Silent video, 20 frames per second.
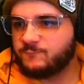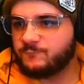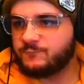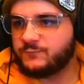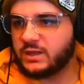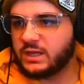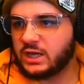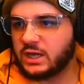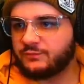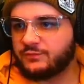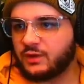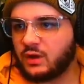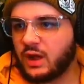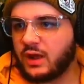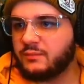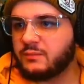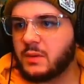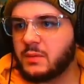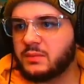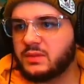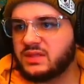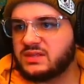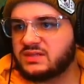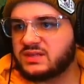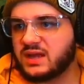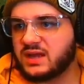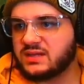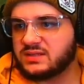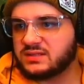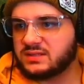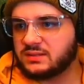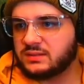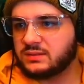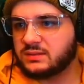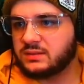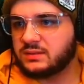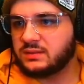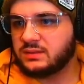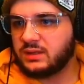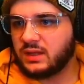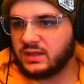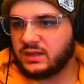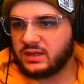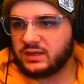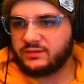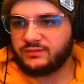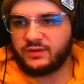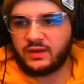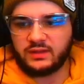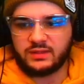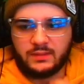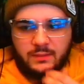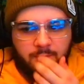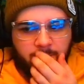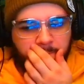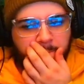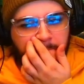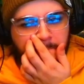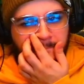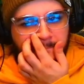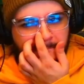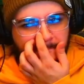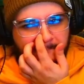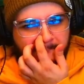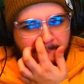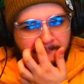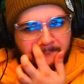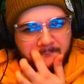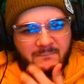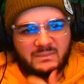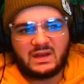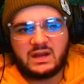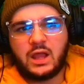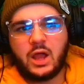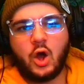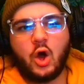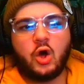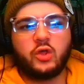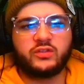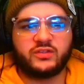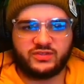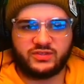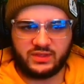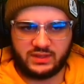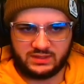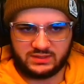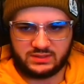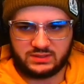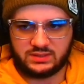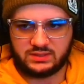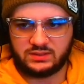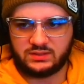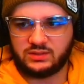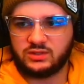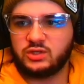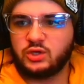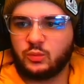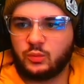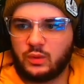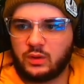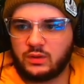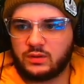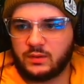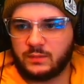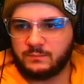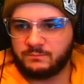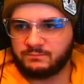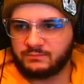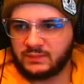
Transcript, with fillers: Being good up. I remember these guys. Hey, you had to find them. All the things. You're welcome.